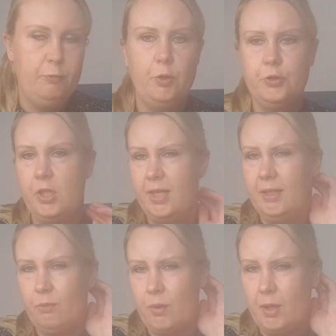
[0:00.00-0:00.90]
floss
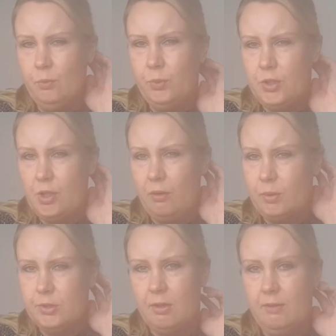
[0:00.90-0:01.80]
lying around, which I
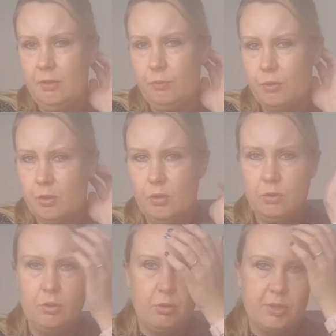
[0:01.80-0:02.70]
was saving for a
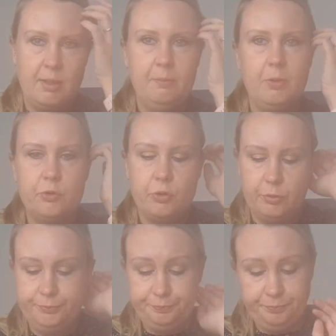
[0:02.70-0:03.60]
long dog sampler,
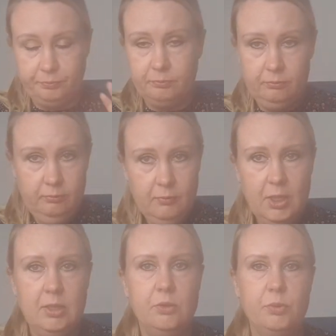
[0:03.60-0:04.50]
so
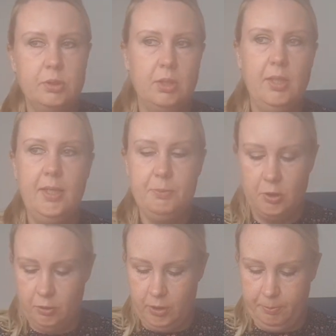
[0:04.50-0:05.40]
this was
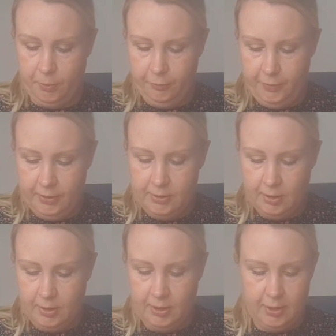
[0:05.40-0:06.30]
absolutely perfect.
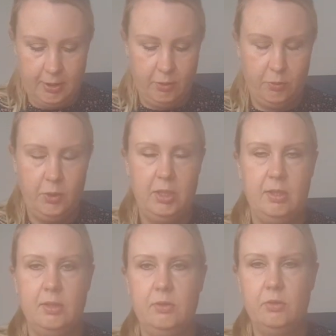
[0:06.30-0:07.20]
It
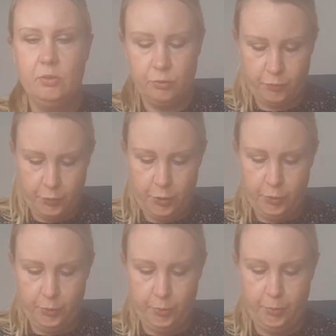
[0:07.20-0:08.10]
is Silks for
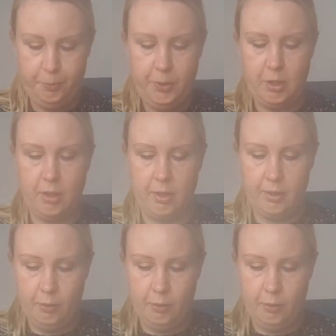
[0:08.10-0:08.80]
You PR